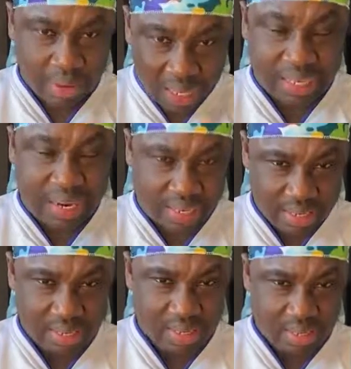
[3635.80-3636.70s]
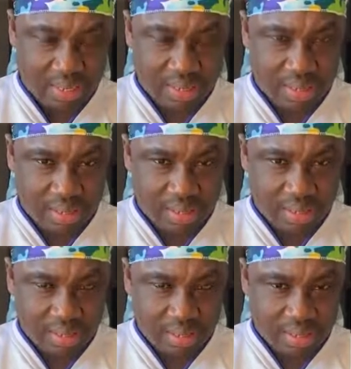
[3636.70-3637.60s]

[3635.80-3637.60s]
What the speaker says: and yes,